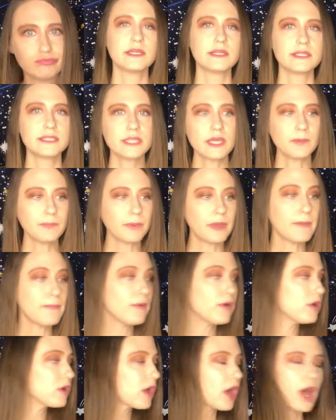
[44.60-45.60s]
Some
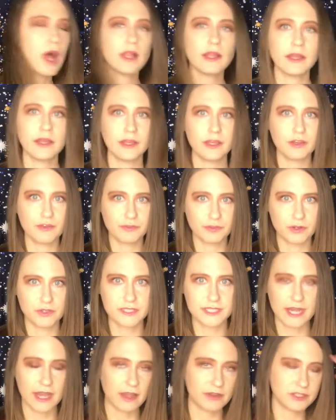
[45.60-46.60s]
people call it your
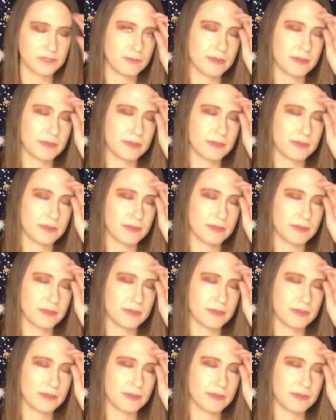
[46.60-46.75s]
first house,